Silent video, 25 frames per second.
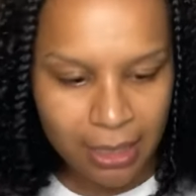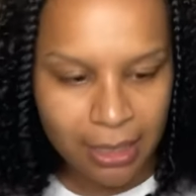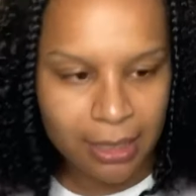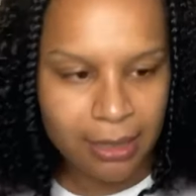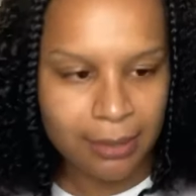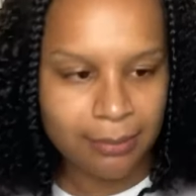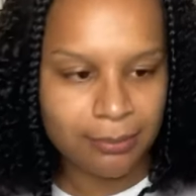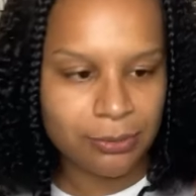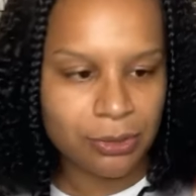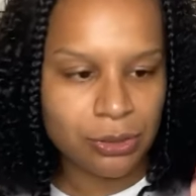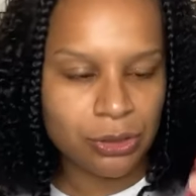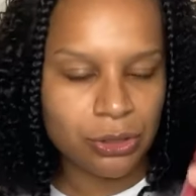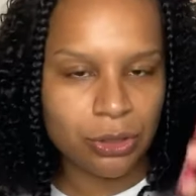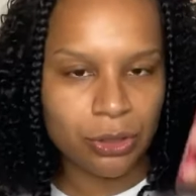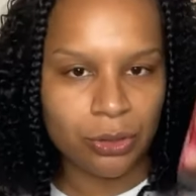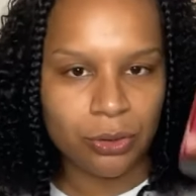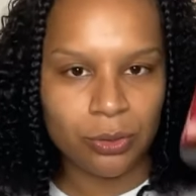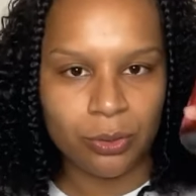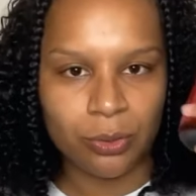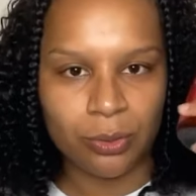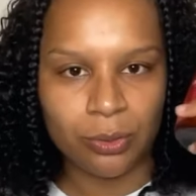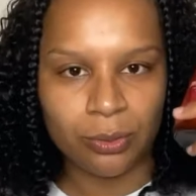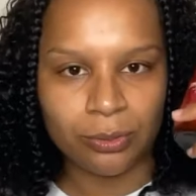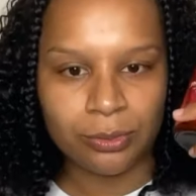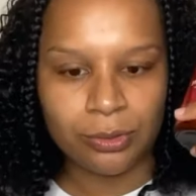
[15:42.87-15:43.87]

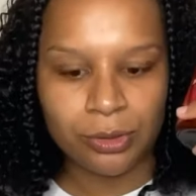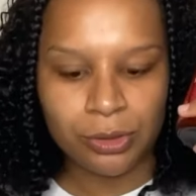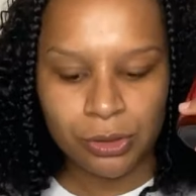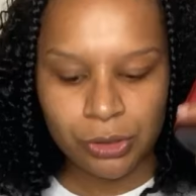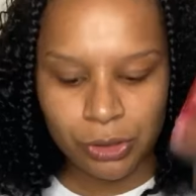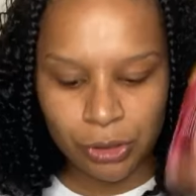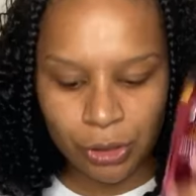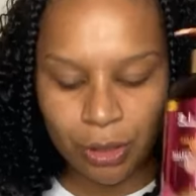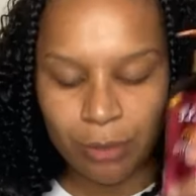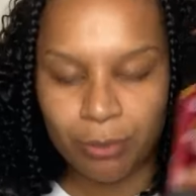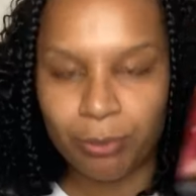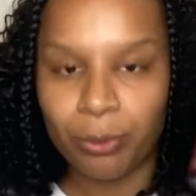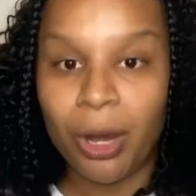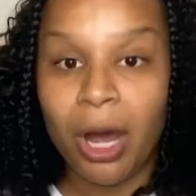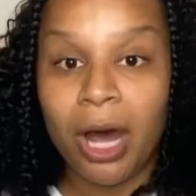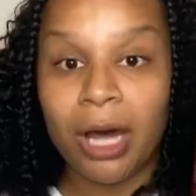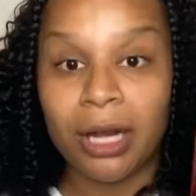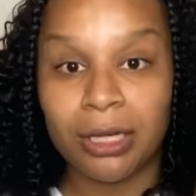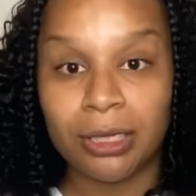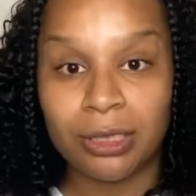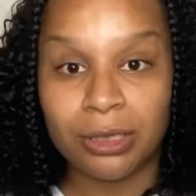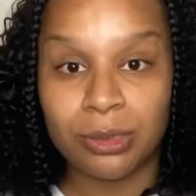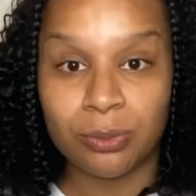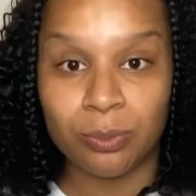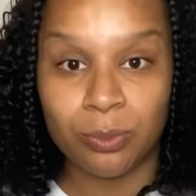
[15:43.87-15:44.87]
So certain
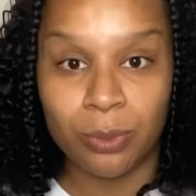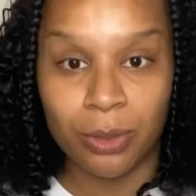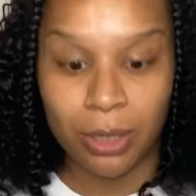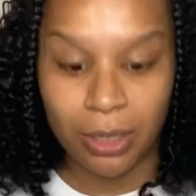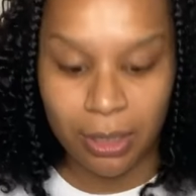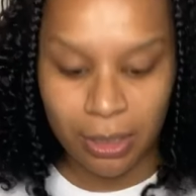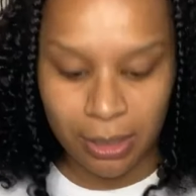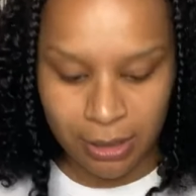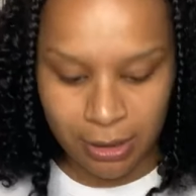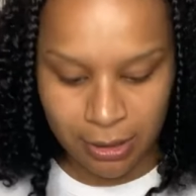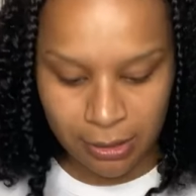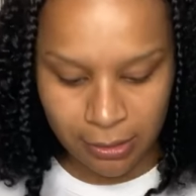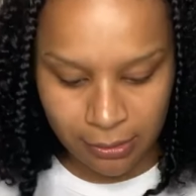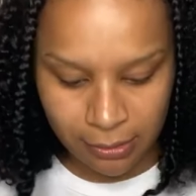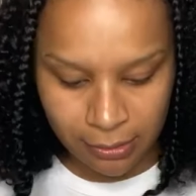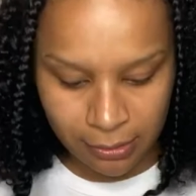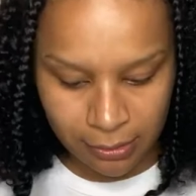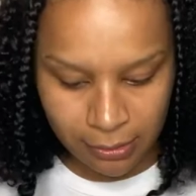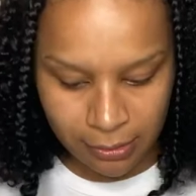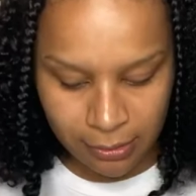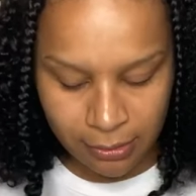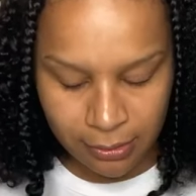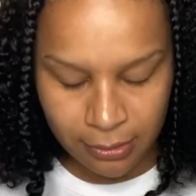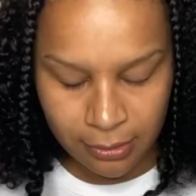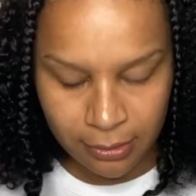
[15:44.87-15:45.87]
products work on
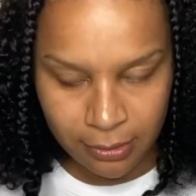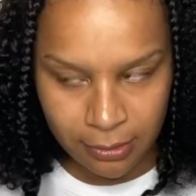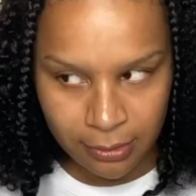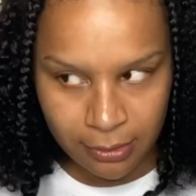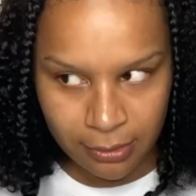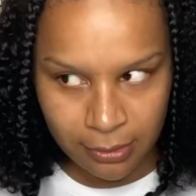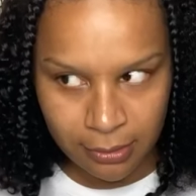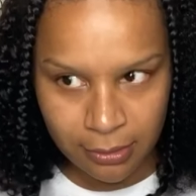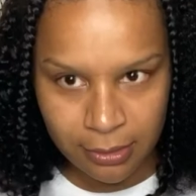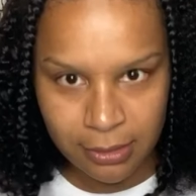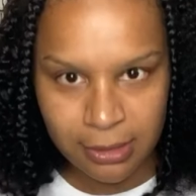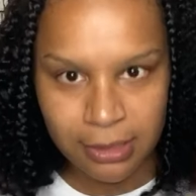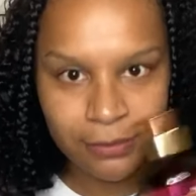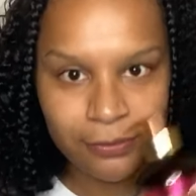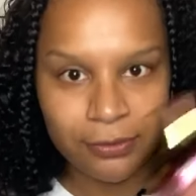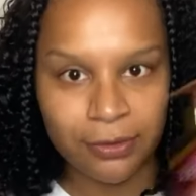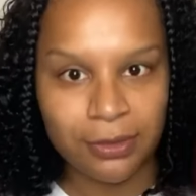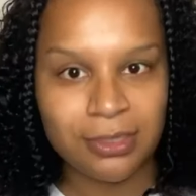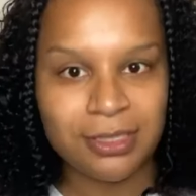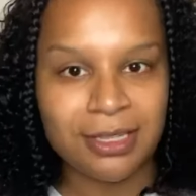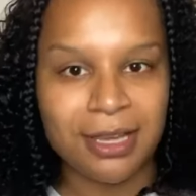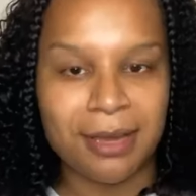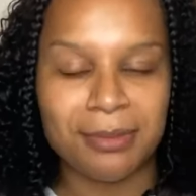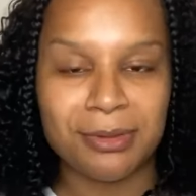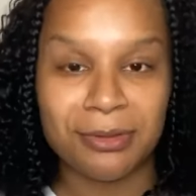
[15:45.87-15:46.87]
different
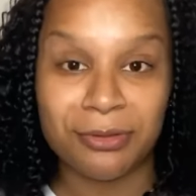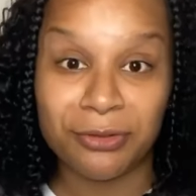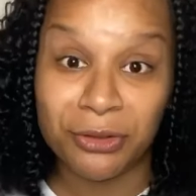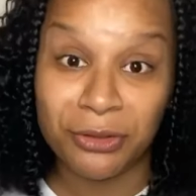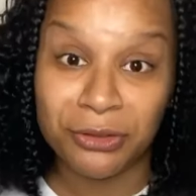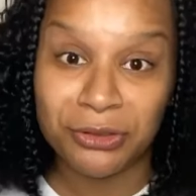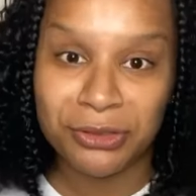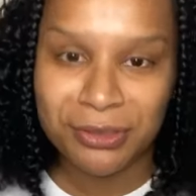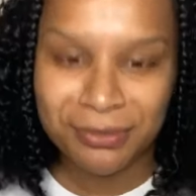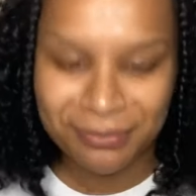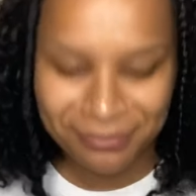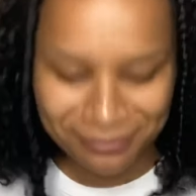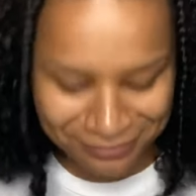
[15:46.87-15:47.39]
types of curls.